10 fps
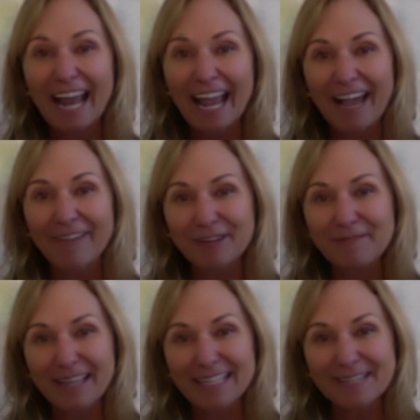I have an
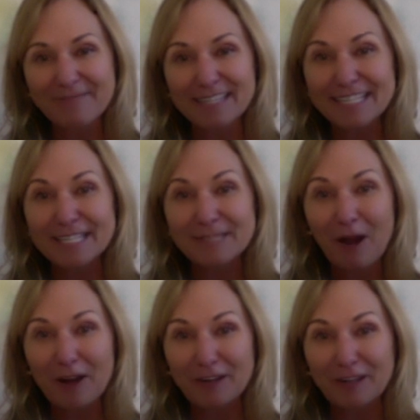amazing business
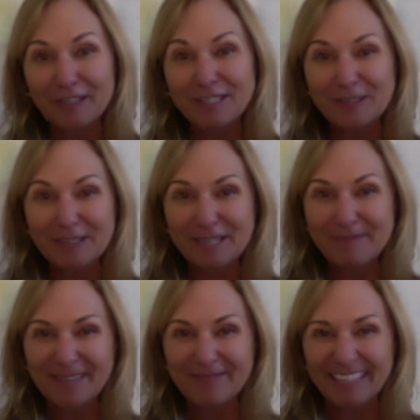partner, Susie
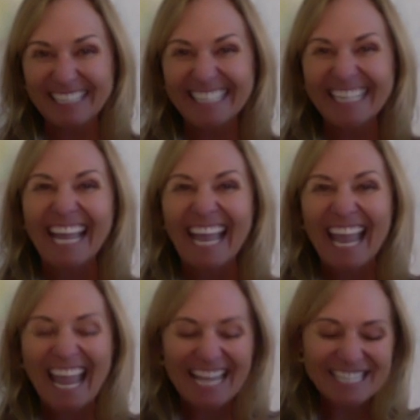Beekman,
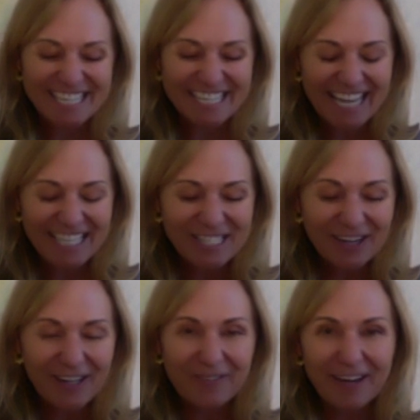and she and I
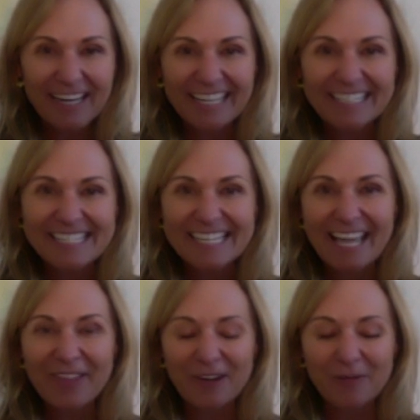started Radiance together.